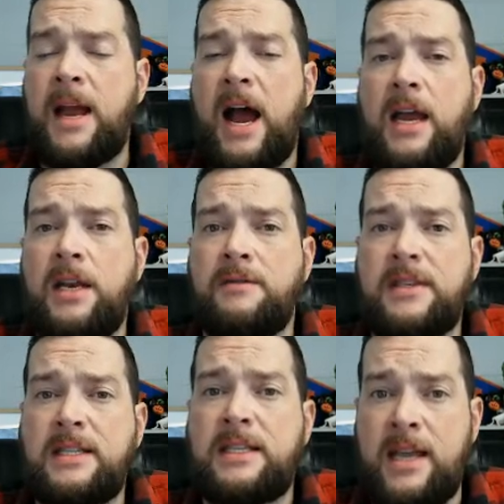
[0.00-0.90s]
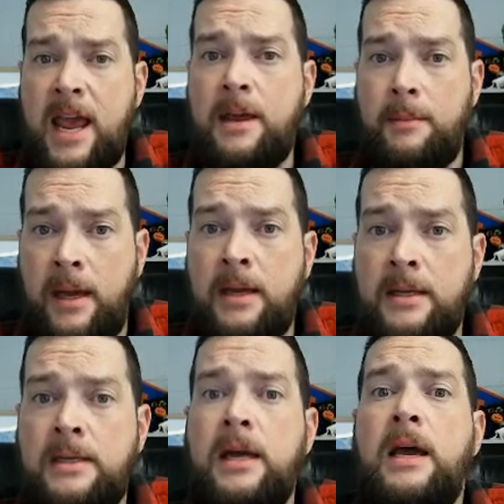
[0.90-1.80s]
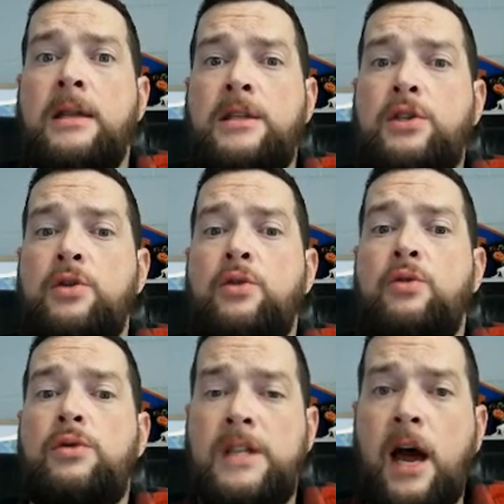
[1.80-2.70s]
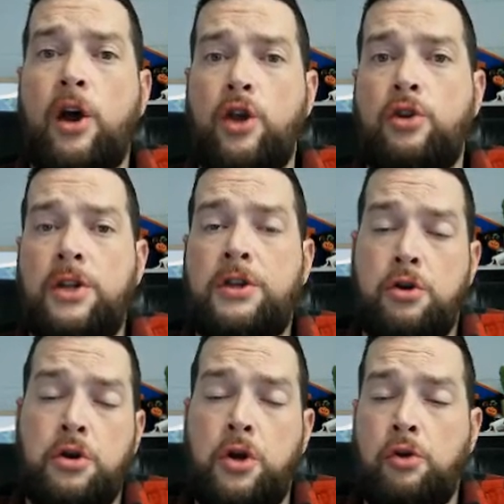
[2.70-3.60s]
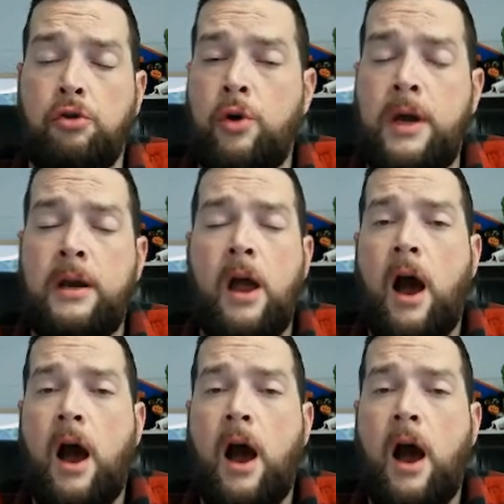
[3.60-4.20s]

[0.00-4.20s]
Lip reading: kind of statement to tell you that they're congruent.